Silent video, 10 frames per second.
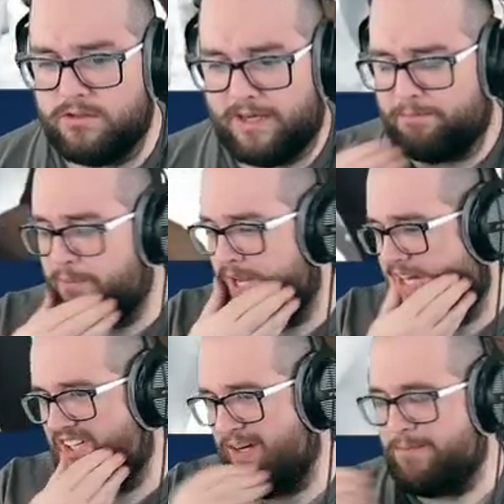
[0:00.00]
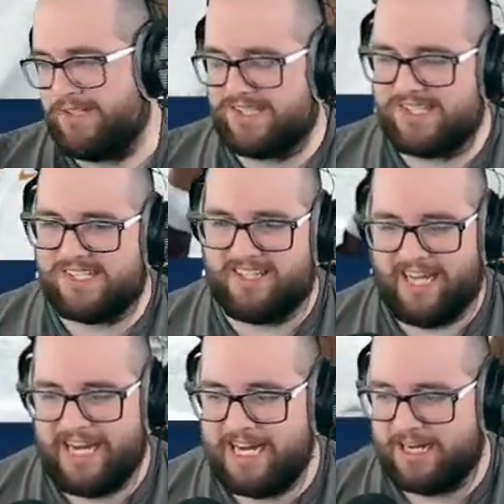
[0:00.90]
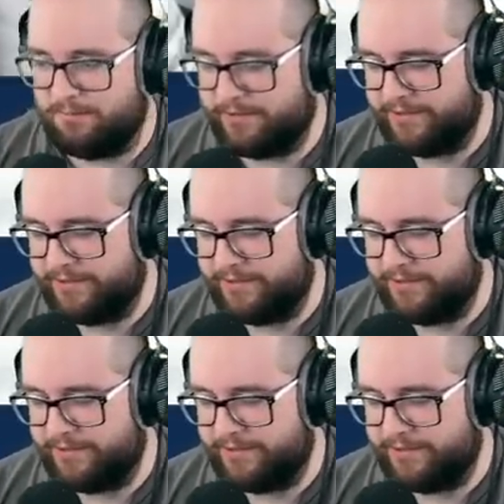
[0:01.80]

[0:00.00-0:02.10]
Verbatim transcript: Got picked up and slammed.